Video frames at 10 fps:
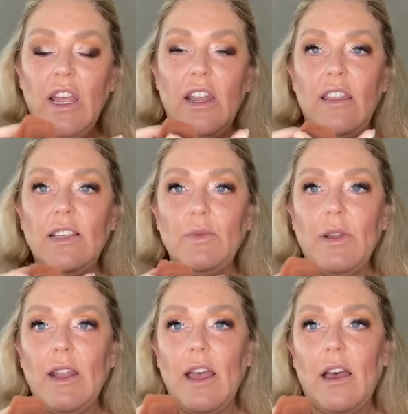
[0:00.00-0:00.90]
Now this
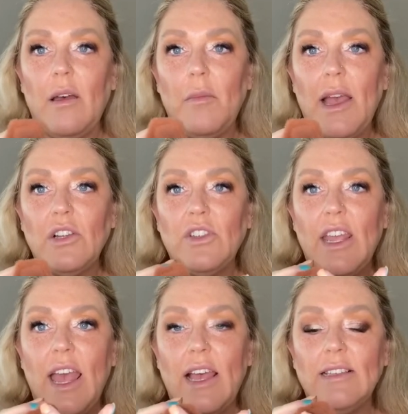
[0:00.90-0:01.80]
one actually
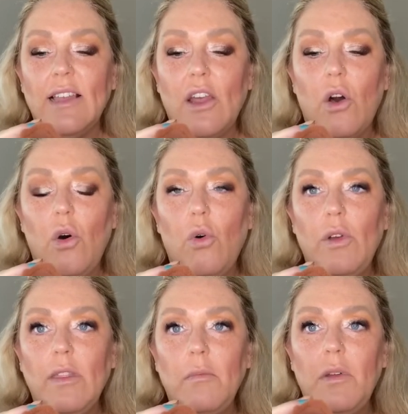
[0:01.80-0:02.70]
has like a hole
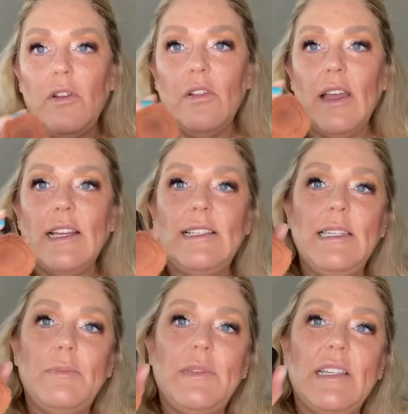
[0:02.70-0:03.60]
in the middle, like it
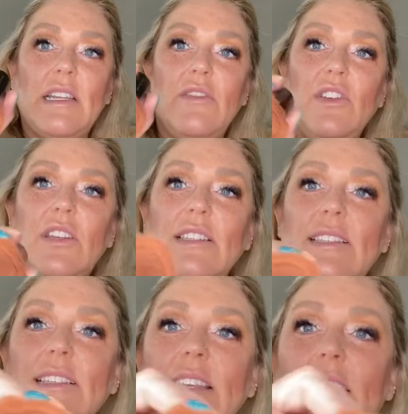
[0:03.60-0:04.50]
dips in, if you can
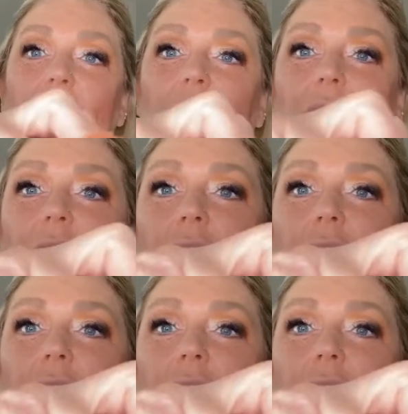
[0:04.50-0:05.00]
see that.